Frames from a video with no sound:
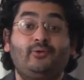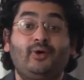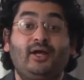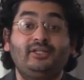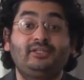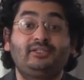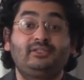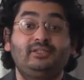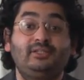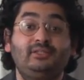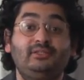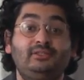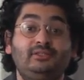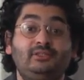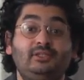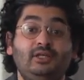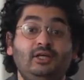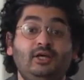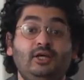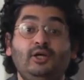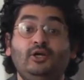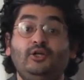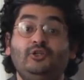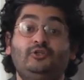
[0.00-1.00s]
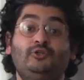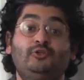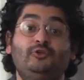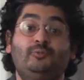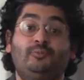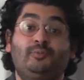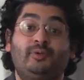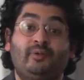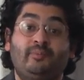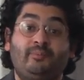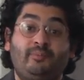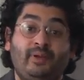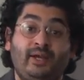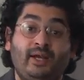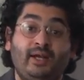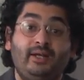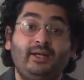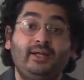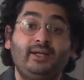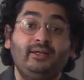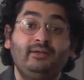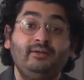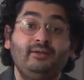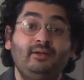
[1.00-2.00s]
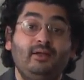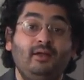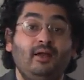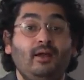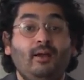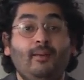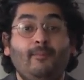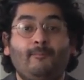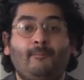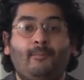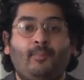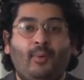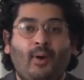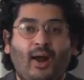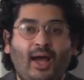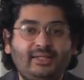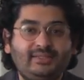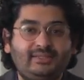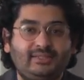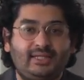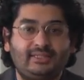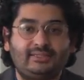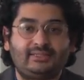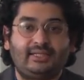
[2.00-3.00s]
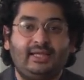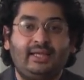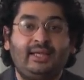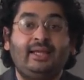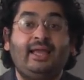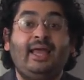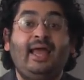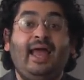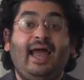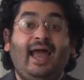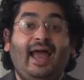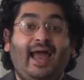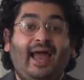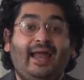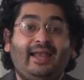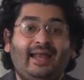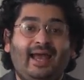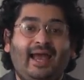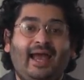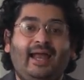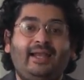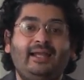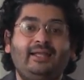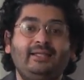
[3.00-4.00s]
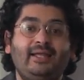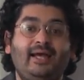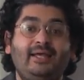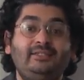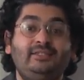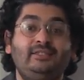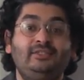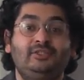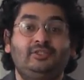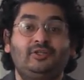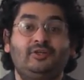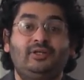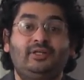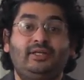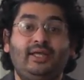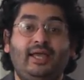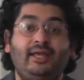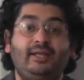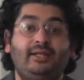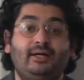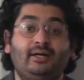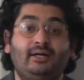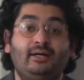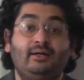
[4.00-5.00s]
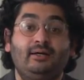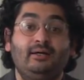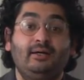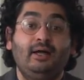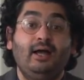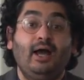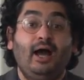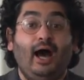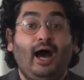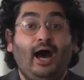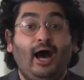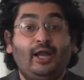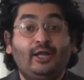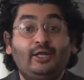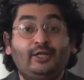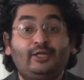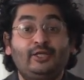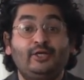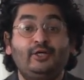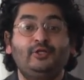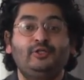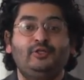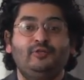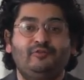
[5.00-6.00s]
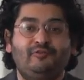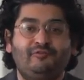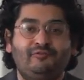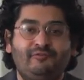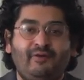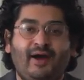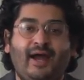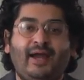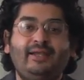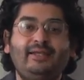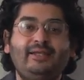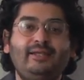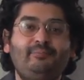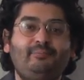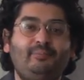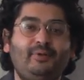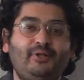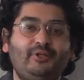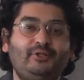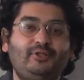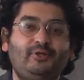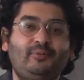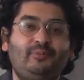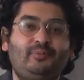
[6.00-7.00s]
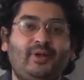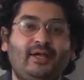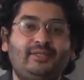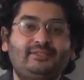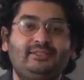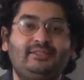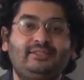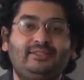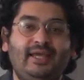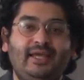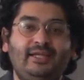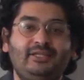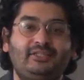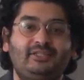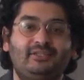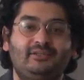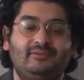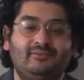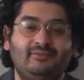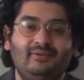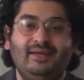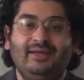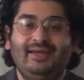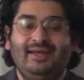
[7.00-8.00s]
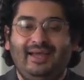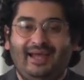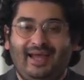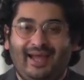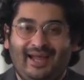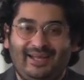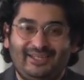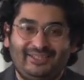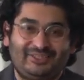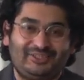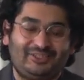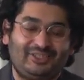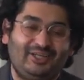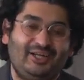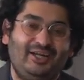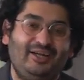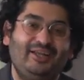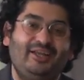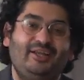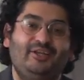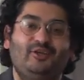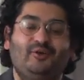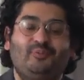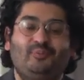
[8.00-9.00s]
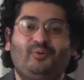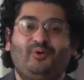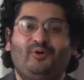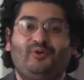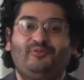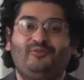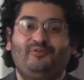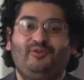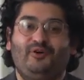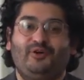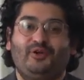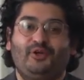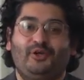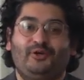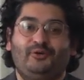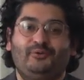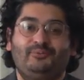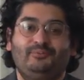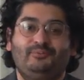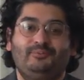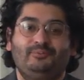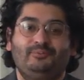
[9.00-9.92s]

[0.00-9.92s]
questions to preparing, processing, and analyzing your data until you finally build your presentation and share it in your portfolio.